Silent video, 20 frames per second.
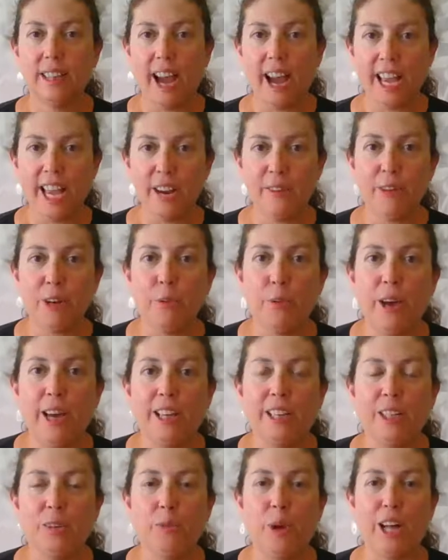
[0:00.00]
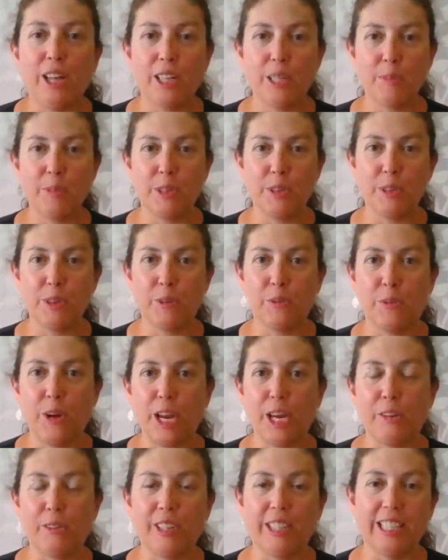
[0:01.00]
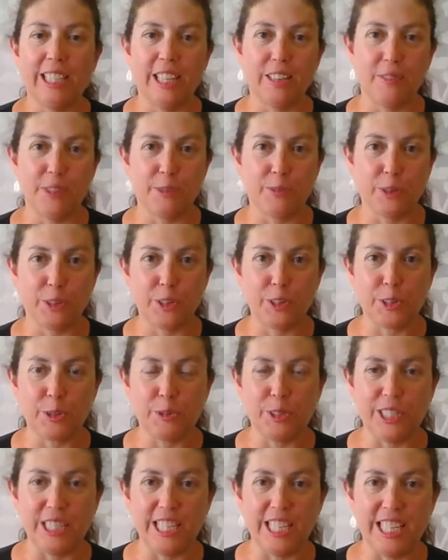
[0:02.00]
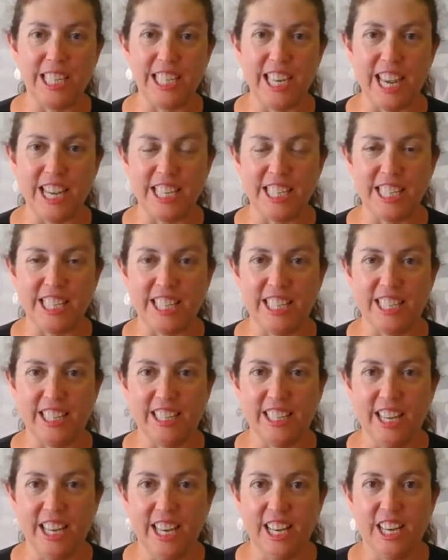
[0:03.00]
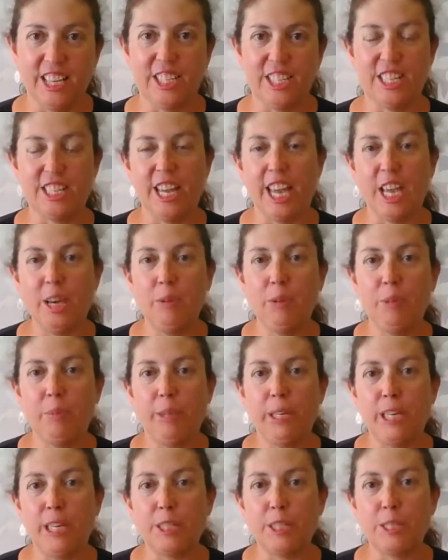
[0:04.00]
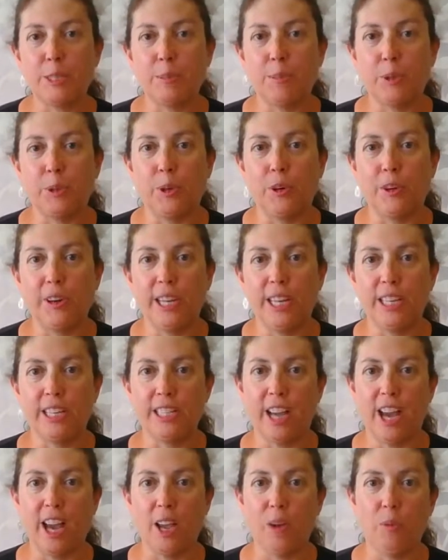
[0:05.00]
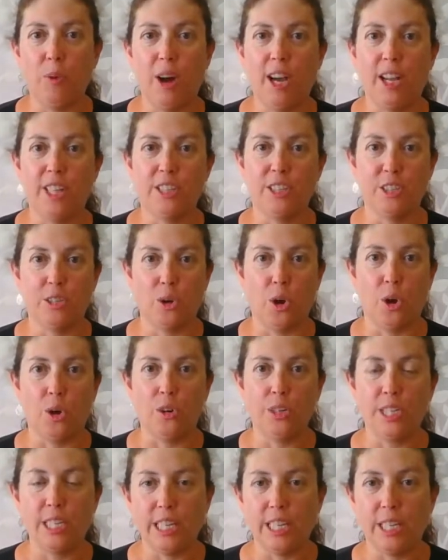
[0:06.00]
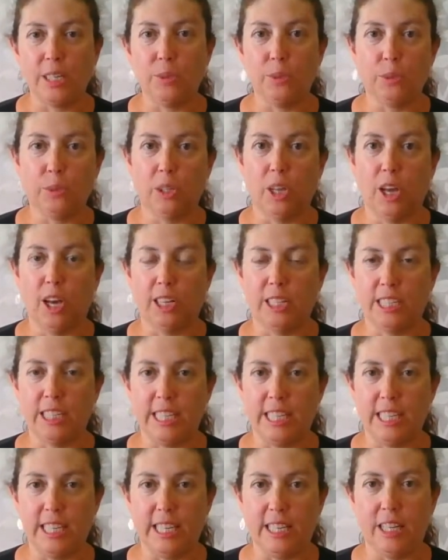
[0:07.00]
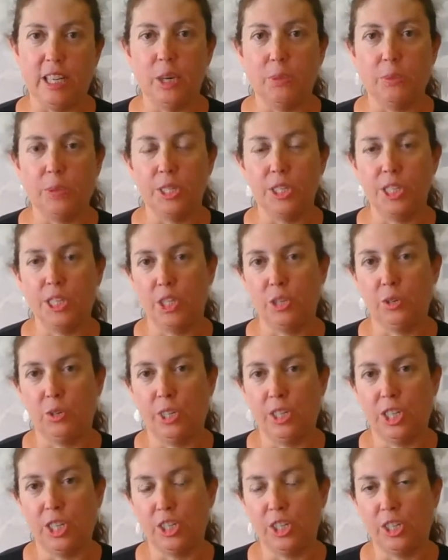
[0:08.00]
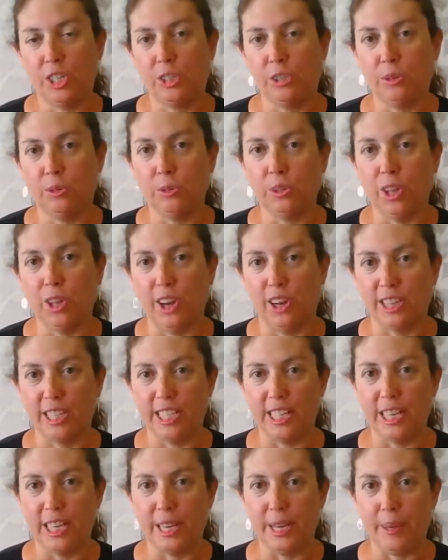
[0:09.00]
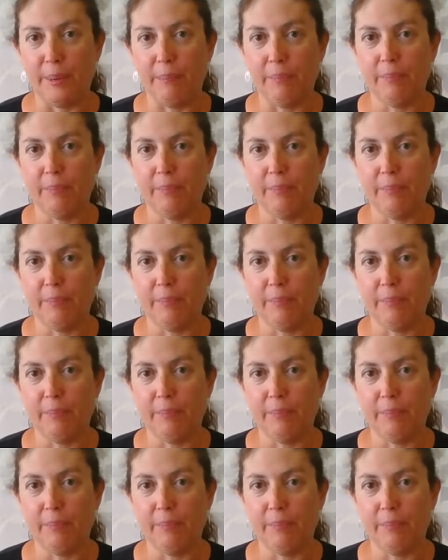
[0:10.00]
Hi everyone, and welcome to the Fragrant Leaves virtual tea tasting. Today we'll be exploring Taiwan's Dongding Oolong Tea, which is a traditional oolong tea.